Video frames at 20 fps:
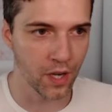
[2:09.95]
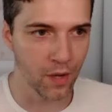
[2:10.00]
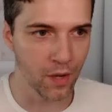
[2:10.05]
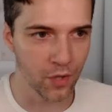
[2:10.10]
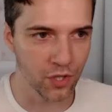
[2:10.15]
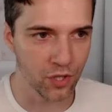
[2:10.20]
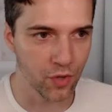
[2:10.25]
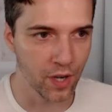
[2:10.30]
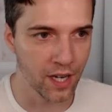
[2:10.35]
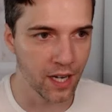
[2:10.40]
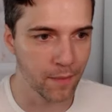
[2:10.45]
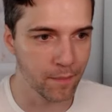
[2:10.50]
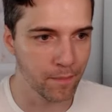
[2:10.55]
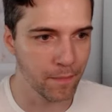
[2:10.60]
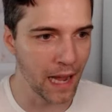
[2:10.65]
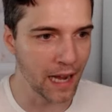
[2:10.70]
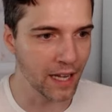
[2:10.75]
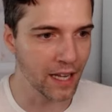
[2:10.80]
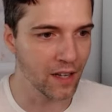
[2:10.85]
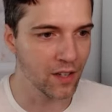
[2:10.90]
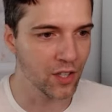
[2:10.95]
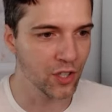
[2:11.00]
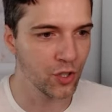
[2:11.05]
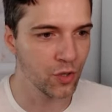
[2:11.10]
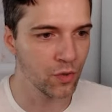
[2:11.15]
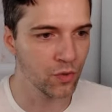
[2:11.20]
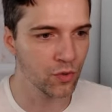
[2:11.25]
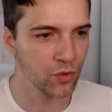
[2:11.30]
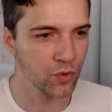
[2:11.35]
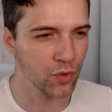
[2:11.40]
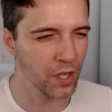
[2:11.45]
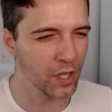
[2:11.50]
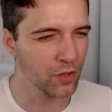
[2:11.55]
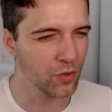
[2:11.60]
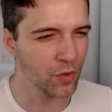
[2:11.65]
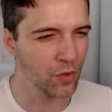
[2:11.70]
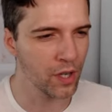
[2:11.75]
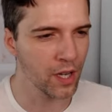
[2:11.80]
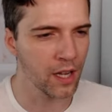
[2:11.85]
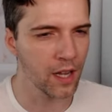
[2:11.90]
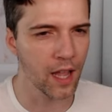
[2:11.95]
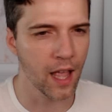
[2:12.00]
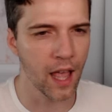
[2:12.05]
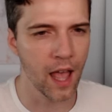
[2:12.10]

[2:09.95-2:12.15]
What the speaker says: it was trading back in June 2020,